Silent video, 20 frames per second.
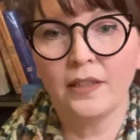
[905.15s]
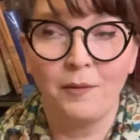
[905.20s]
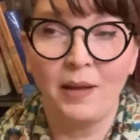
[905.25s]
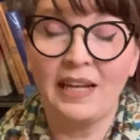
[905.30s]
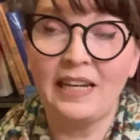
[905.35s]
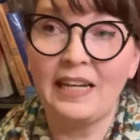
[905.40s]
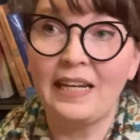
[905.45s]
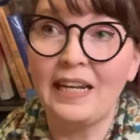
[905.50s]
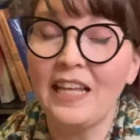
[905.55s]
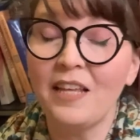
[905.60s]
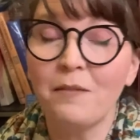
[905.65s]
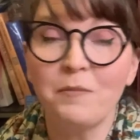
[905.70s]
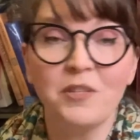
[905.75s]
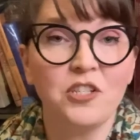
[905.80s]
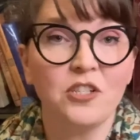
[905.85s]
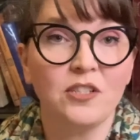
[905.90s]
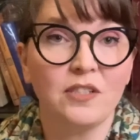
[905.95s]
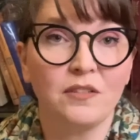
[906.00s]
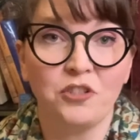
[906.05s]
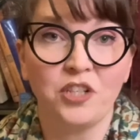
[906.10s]
And in
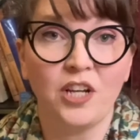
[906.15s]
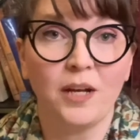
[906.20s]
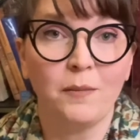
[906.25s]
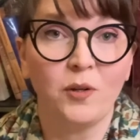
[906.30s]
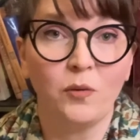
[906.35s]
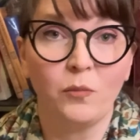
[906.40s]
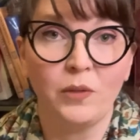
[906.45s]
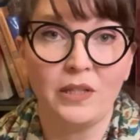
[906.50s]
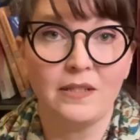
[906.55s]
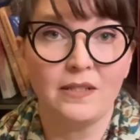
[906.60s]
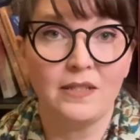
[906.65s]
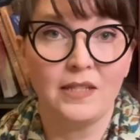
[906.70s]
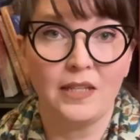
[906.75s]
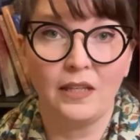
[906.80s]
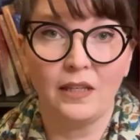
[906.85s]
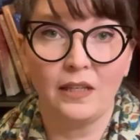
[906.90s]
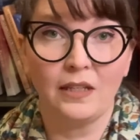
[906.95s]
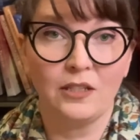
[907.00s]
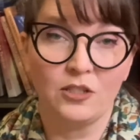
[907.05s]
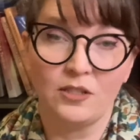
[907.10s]
images of Shama, we
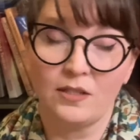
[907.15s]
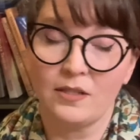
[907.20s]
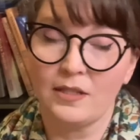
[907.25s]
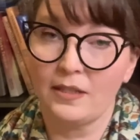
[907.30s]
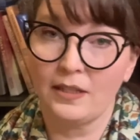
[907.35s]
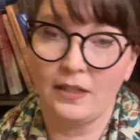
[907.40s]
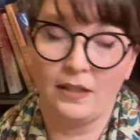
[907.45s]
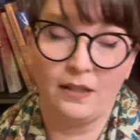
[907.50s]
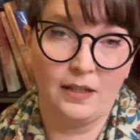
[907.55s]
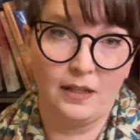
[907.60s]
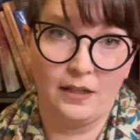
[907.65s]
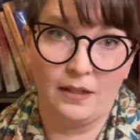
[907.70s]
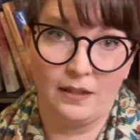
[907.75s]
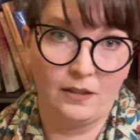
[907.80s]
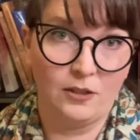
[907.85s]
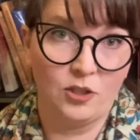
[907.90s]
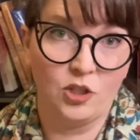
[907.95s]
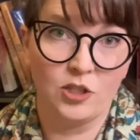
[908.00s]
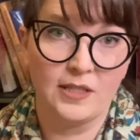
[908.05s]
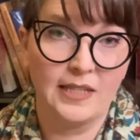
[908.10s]
see, just
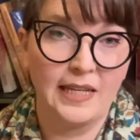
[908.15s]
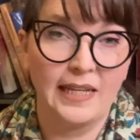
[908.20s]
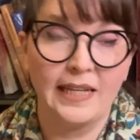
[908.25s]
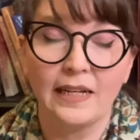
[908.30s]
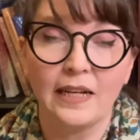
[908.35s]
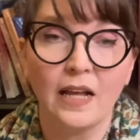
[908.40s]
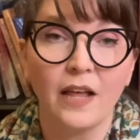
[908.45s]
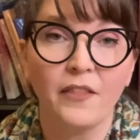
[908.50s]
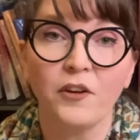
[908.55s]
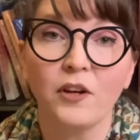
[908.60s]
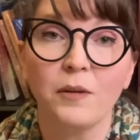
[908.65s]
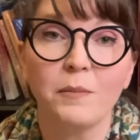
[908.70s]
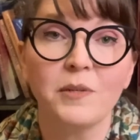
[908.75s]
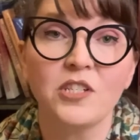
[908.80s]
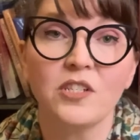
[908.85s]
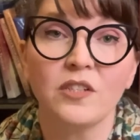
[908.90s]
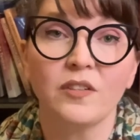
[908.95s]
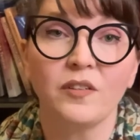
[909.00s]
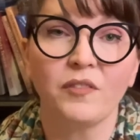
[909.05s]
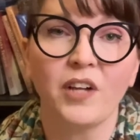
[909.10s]
like in other
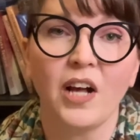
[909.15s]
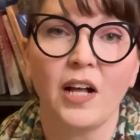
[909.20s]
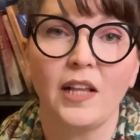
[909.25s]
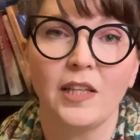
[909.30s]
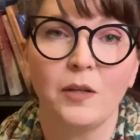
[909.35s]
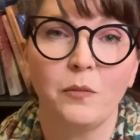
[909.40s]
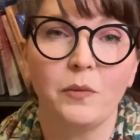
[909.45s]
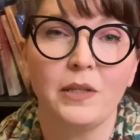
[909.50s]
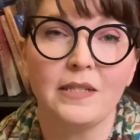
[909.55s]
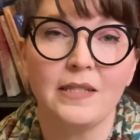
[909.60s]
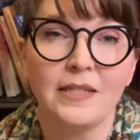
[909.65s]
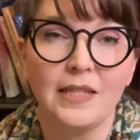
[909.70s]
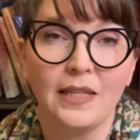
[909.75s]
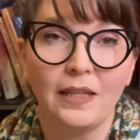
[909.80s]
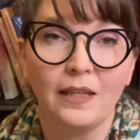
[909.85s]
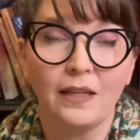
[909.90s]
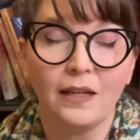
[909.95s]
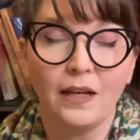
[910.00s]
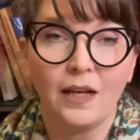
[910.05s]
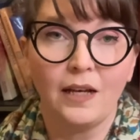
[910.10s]
images of Kali, we
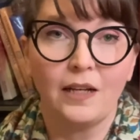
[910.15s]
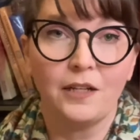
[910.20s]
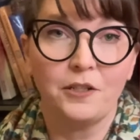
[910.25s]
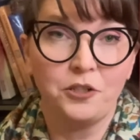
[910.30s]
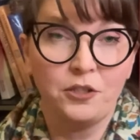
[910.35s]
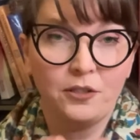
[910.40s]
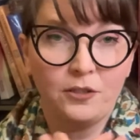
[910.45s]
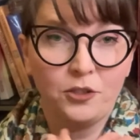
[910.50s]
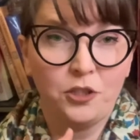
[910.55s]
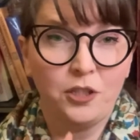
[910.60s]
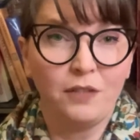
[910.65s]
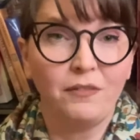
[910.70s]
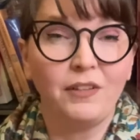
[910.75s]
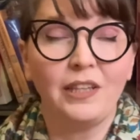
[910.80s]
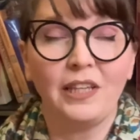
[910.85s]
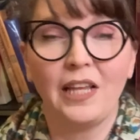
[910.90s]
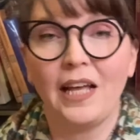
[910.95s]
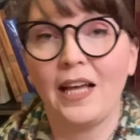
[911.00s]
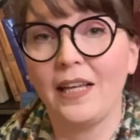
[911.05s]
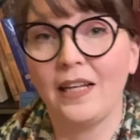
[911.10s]
see Shiva
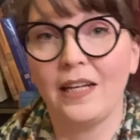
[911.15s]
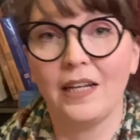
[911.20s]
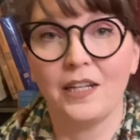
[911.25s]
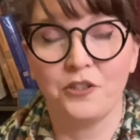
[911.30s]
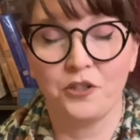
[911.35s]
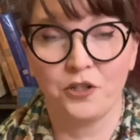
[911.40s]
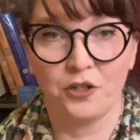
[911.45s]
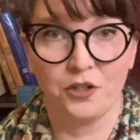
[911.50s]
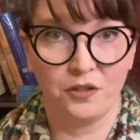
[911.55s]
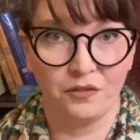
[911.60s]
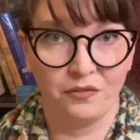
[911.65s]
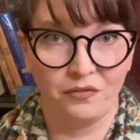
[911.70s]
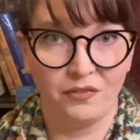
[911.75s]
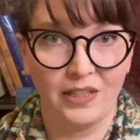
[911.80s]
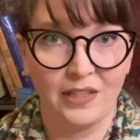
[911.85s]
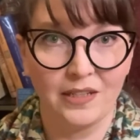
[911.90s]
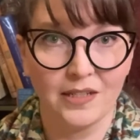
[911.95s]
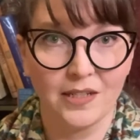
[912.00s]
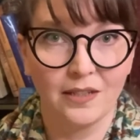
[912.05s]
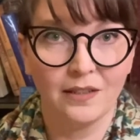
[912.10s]
lying under her
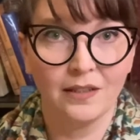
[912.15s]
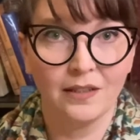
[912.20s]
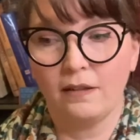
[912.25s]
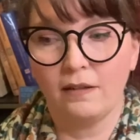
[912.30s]
feet.